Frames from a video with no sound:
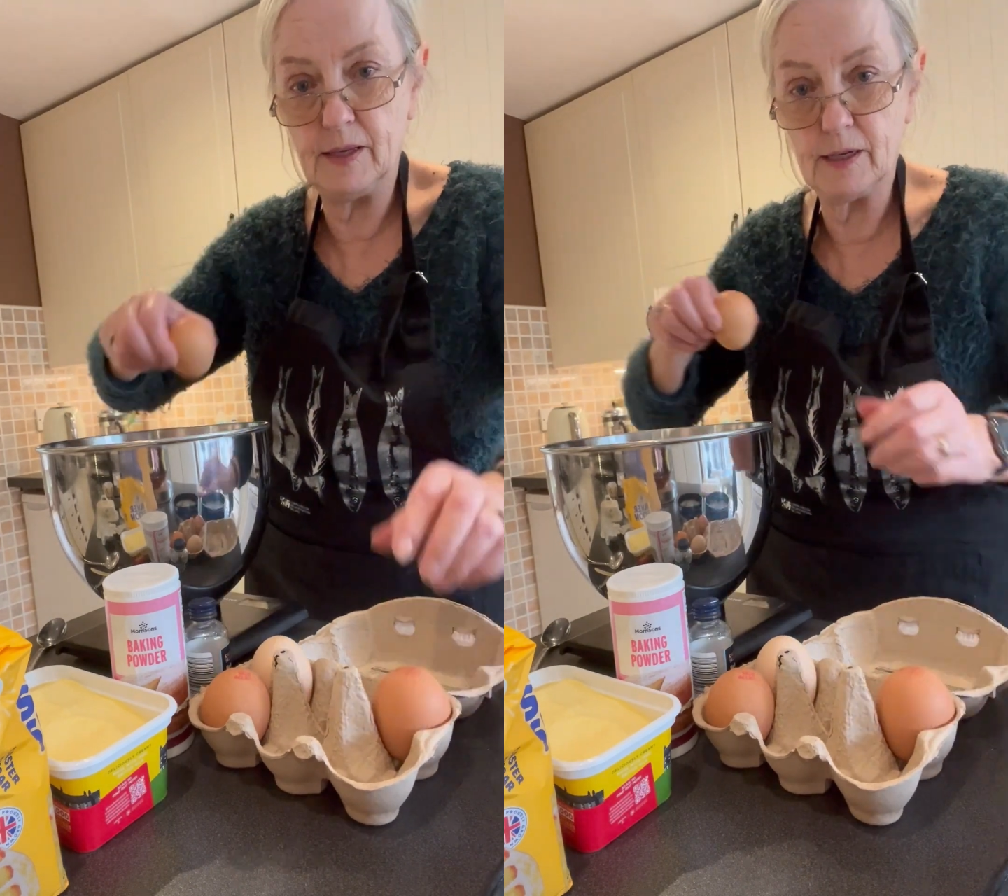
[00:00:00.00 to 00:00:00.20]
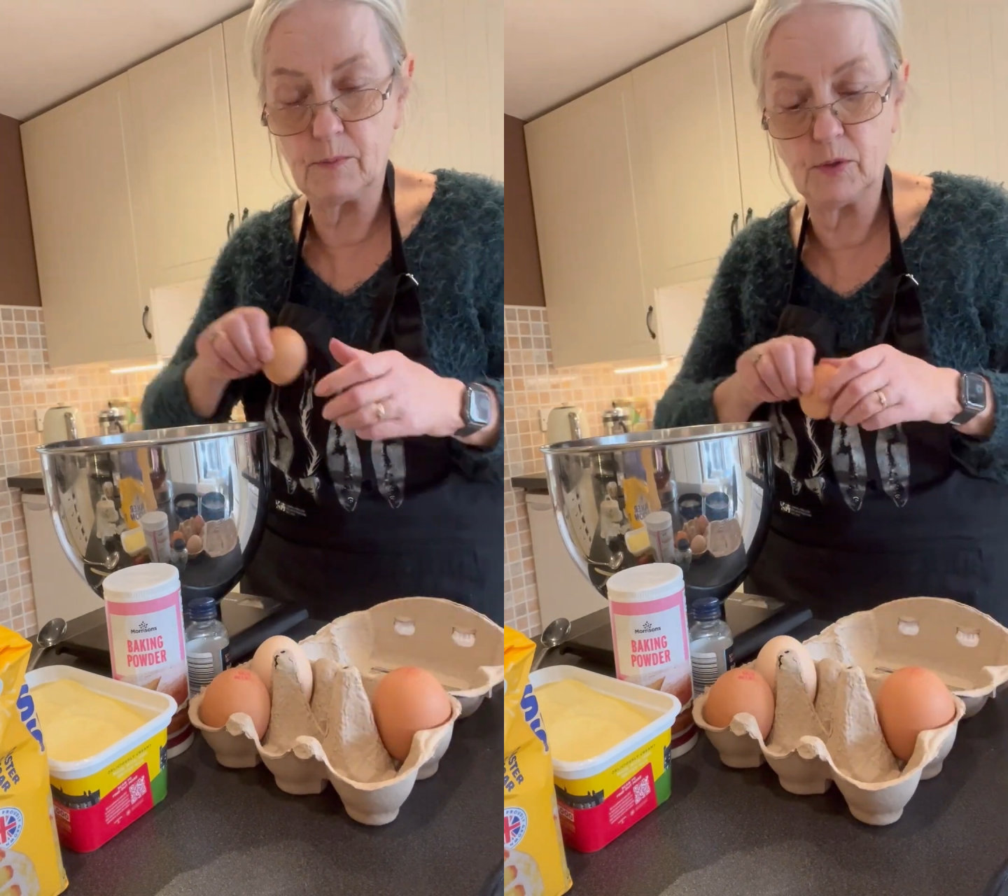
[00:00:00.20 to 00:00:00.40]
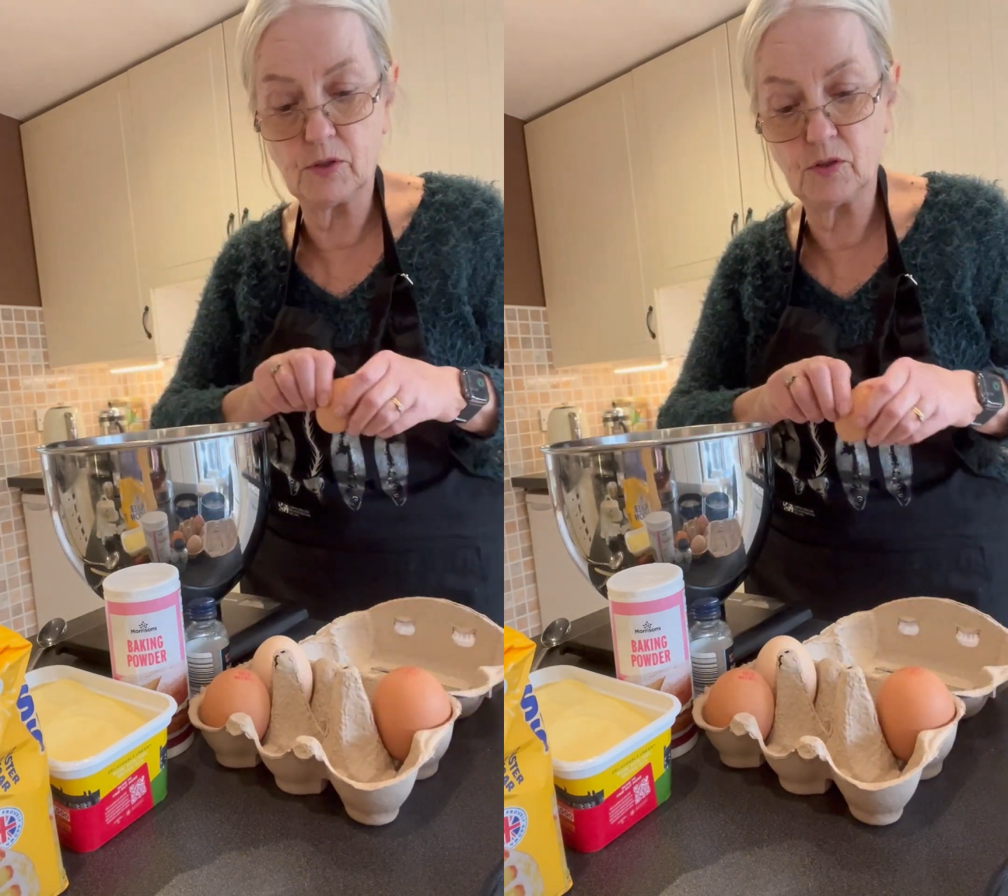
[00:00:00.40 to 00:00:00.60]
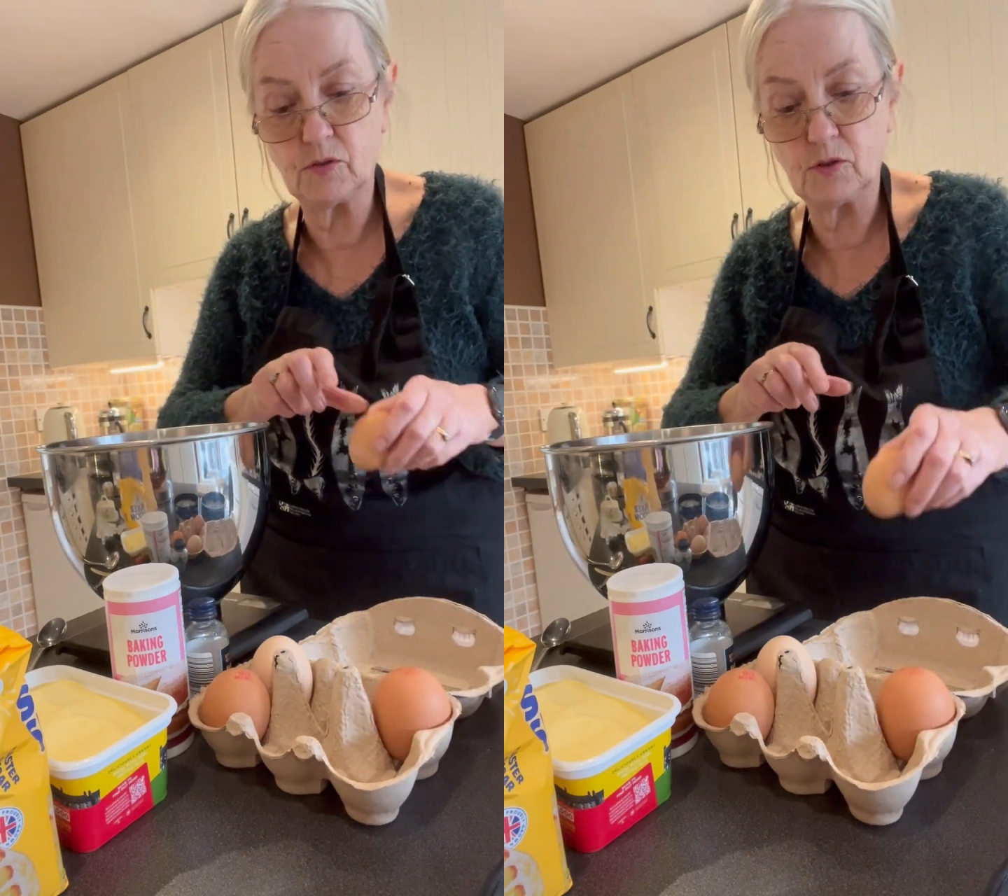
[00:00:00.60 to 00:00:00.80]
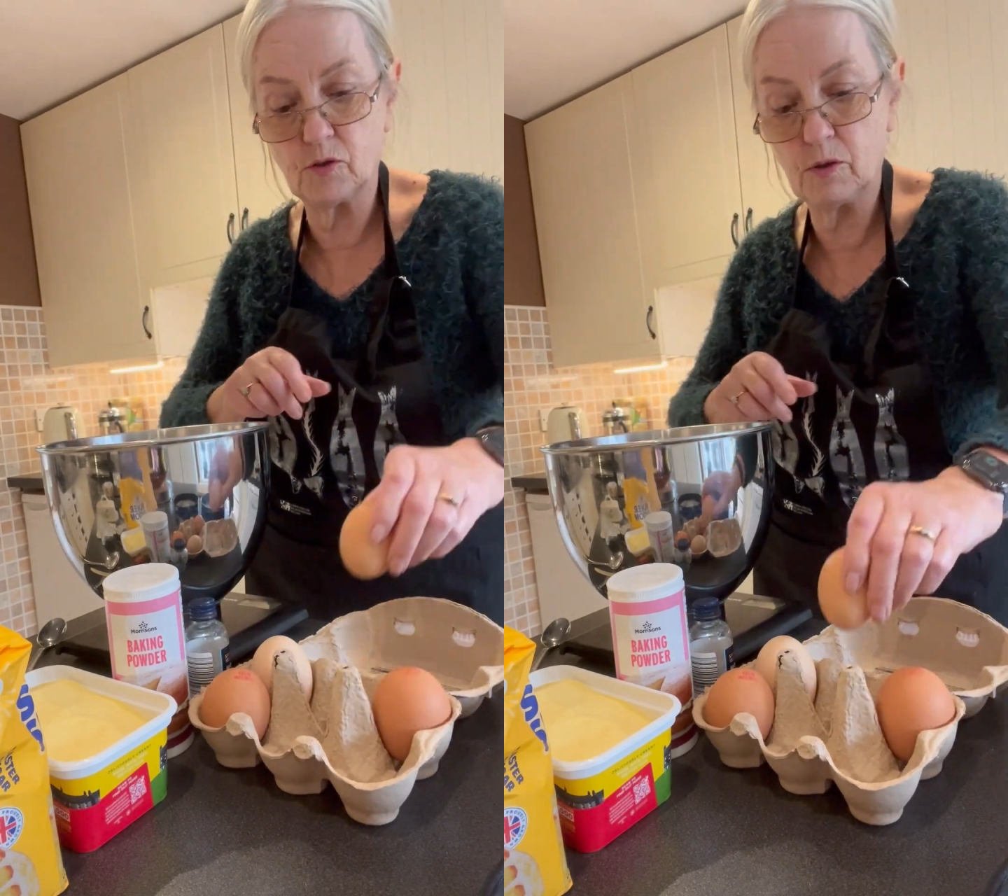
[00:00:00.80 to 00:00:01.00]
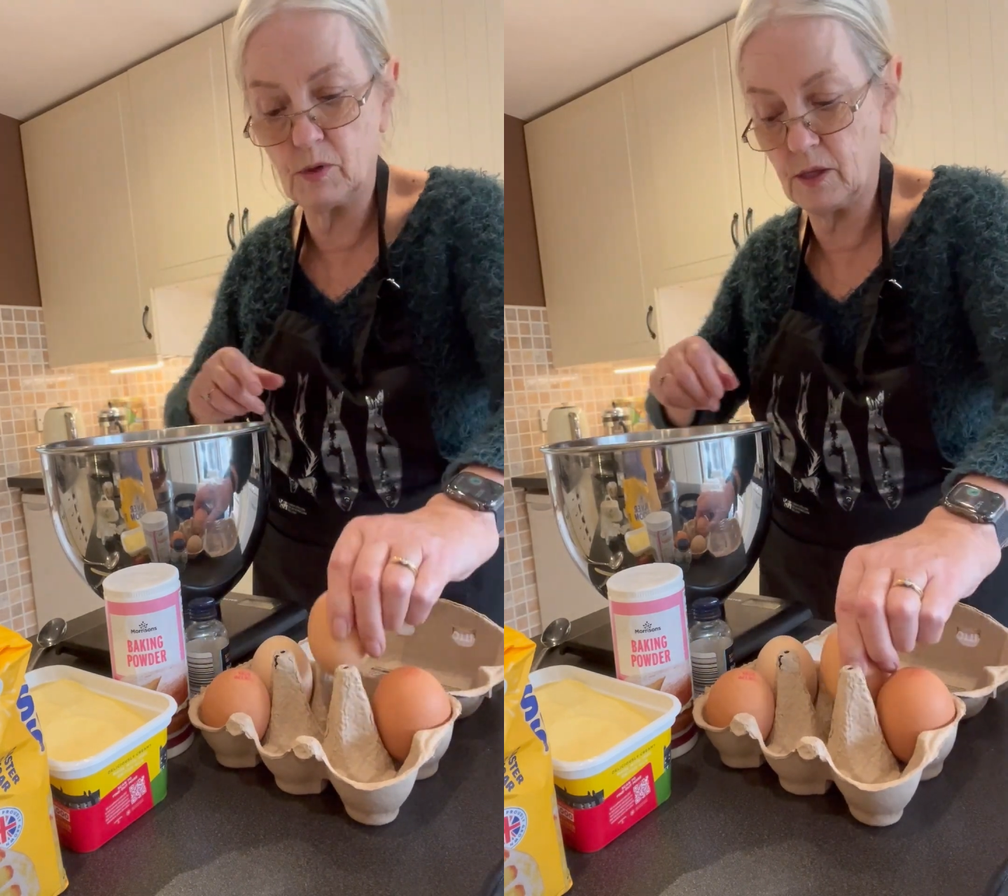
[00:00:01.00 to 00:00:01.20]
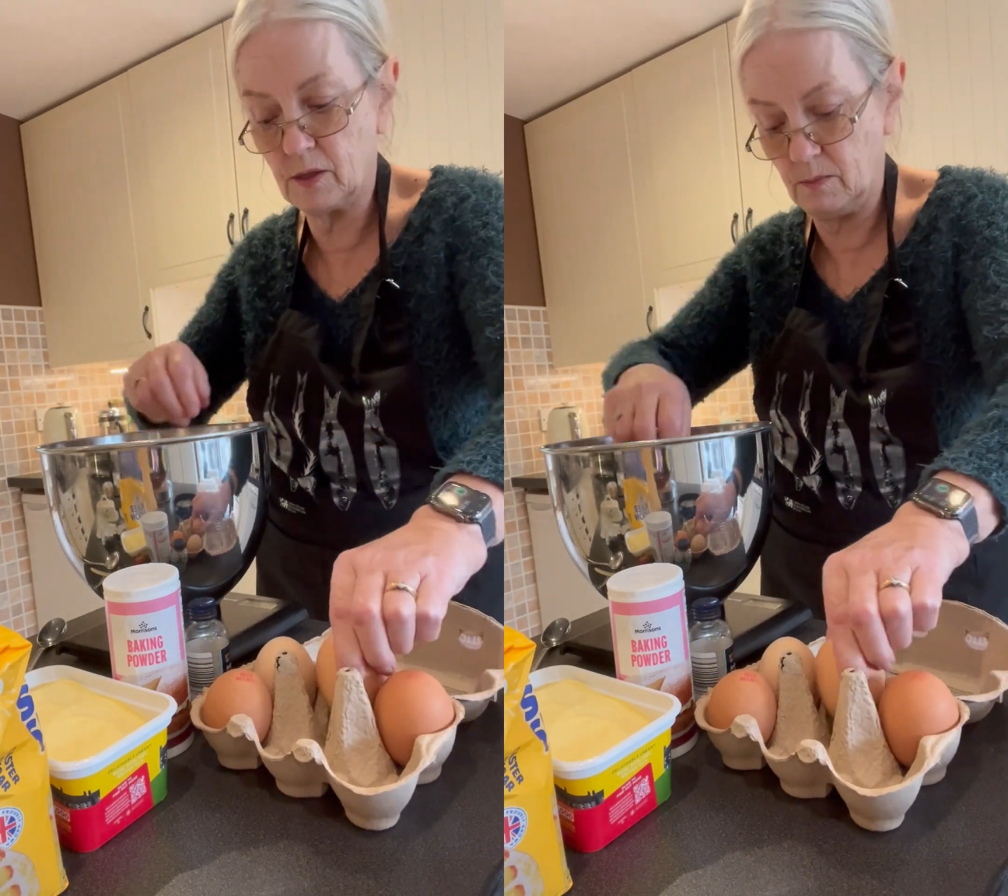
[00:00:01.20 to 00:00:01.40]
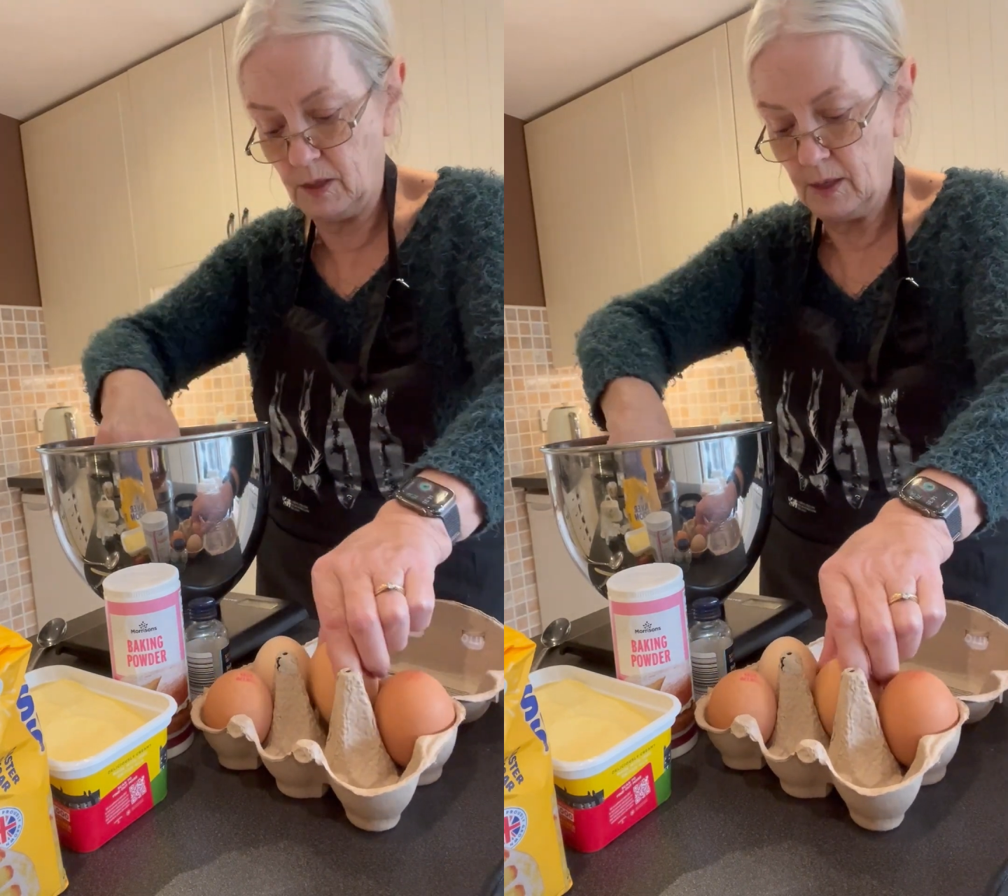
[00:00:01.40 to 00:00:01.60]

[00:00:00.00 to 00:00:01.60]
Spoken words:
the egg box so as not to break them,